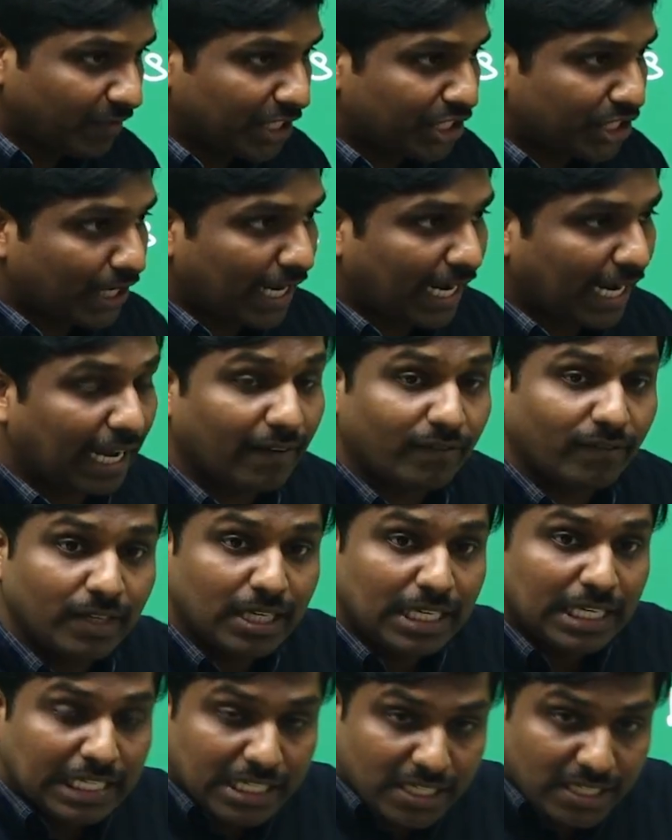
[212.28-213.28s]
have
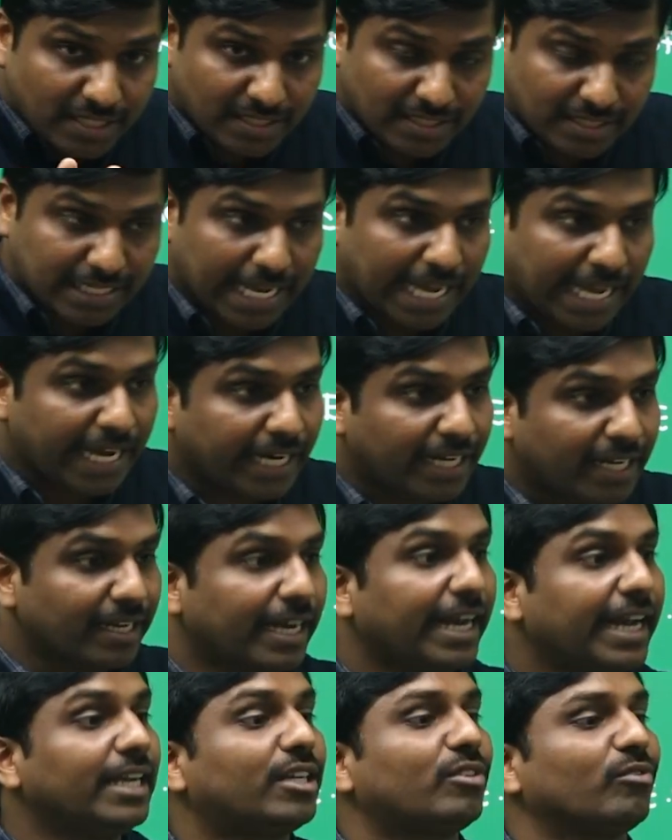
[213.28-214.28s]
stagnant
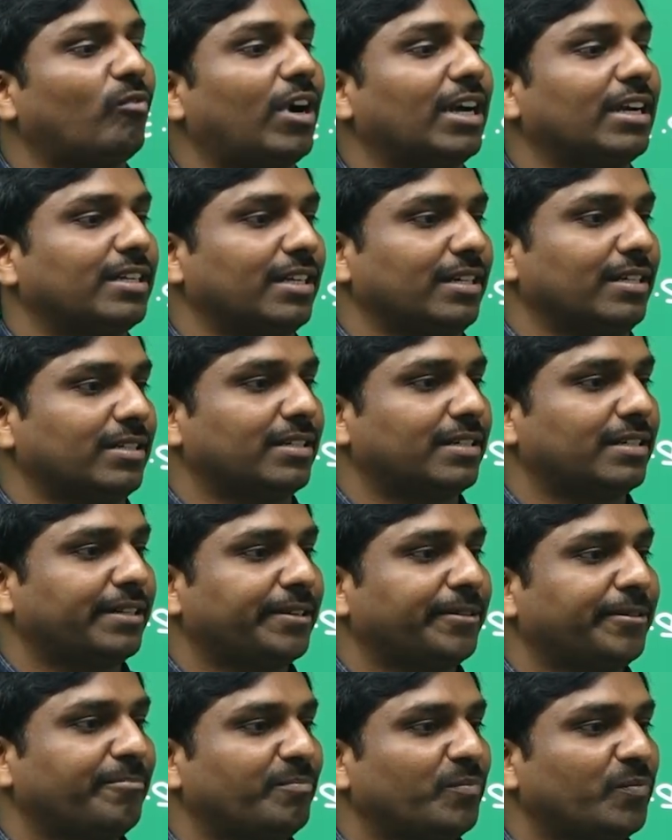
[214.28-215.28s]
water,
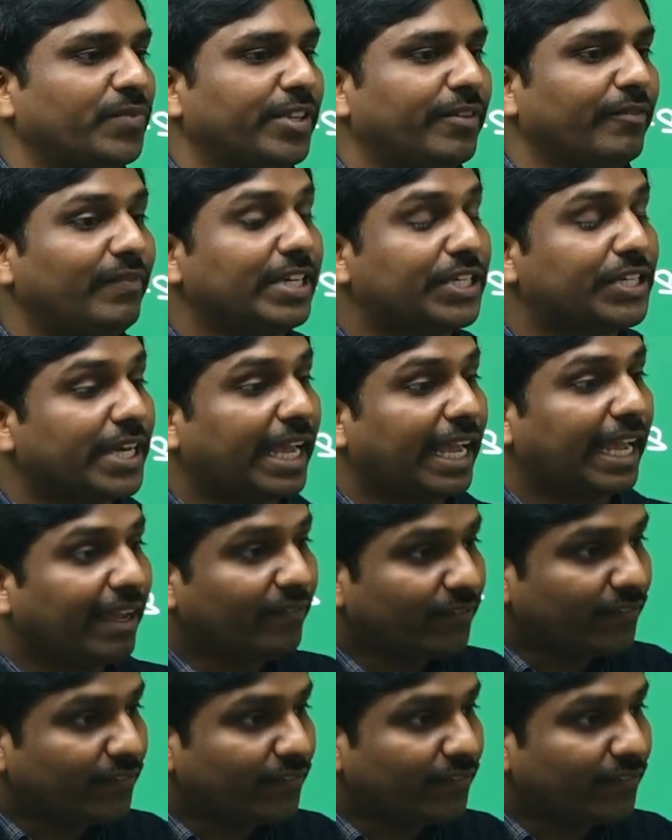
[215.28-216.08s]
which have